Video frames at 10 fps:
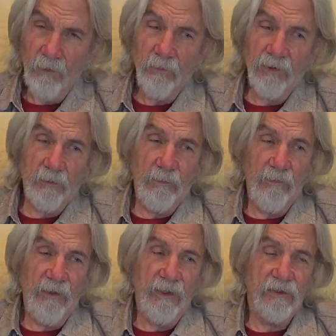But the,
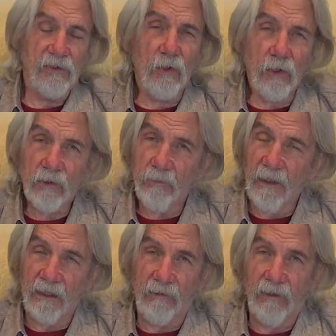the historical
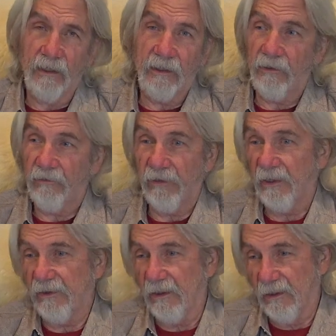background is
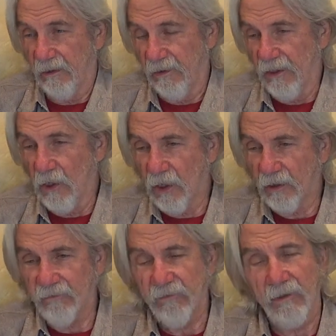that the, the Ark
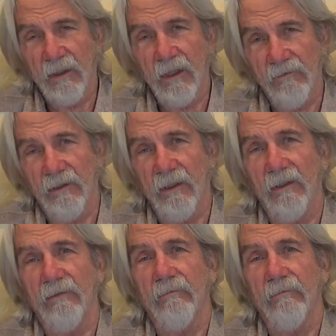of the Covenant,